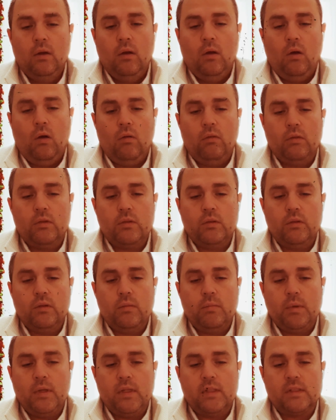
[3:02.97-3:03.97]
over to the
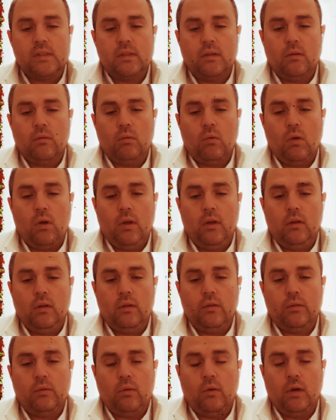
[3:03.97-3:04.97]
beast their royal
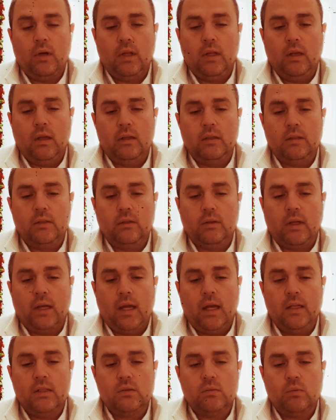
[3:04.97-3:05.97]
authority until
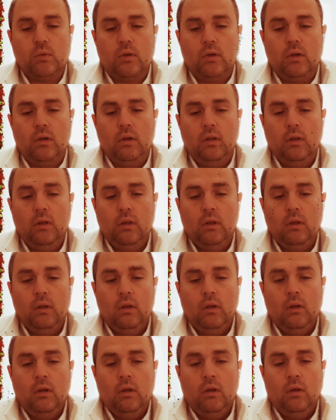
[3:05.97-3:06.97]
God's word
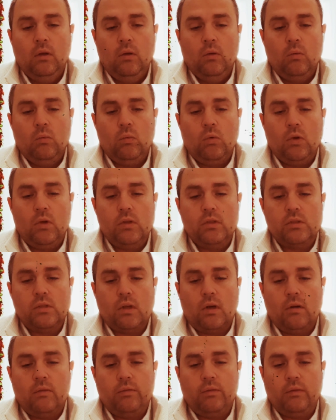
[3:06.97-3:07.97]
words
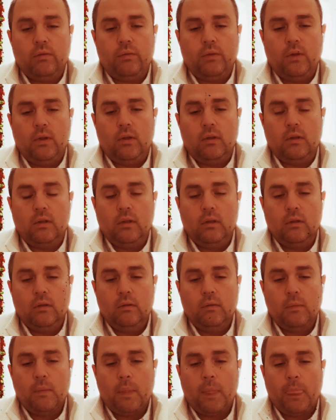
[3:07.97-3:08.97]
are fulfilled.
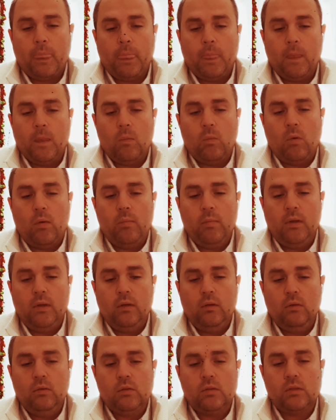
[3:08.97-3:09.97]
The woman
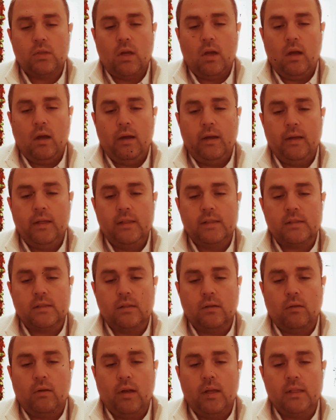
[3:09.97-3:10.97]
who saw is the
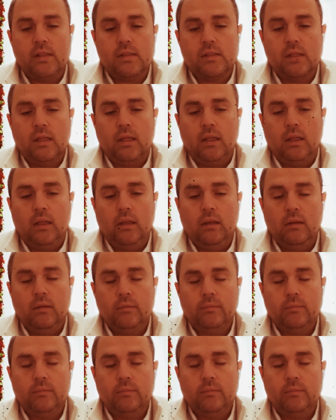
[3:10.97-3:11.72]
great city.